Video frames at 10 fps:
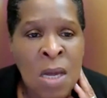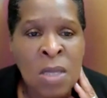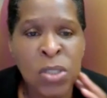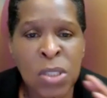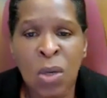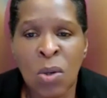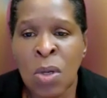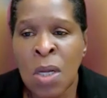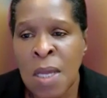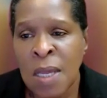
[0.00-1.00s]

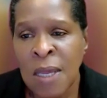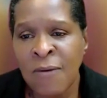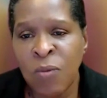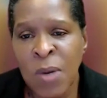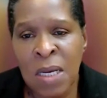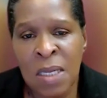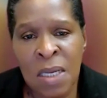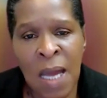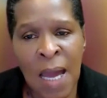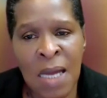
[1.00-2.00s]
So, if we
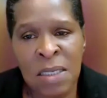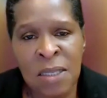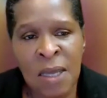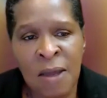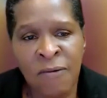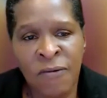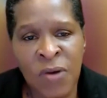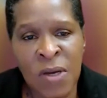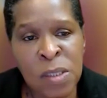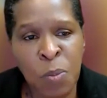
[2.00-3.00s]
look at the
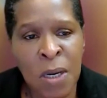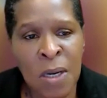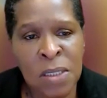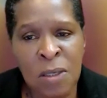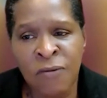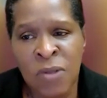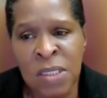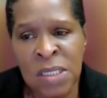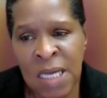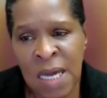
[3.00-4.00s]
first part of
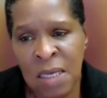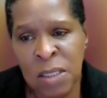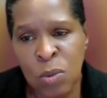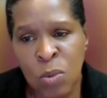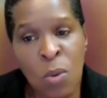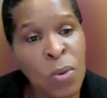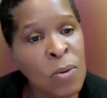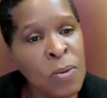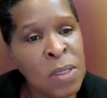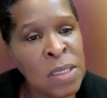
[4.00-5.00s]
this text, what we
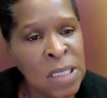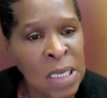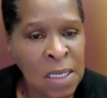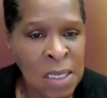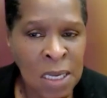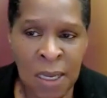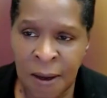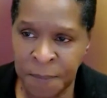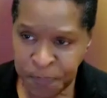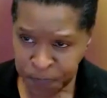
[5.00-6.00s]
will see in
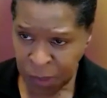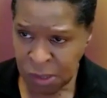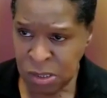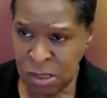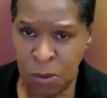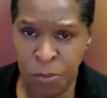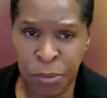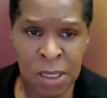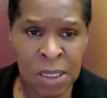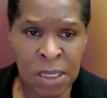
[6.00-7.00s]
here, let's just
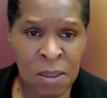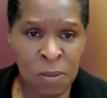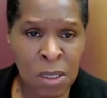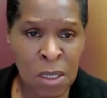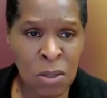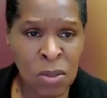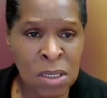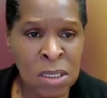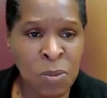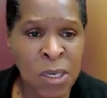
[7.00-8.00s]
bring it a little bit closer
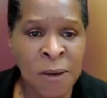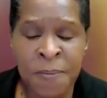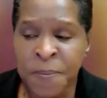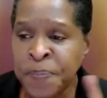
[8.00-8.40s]
to me.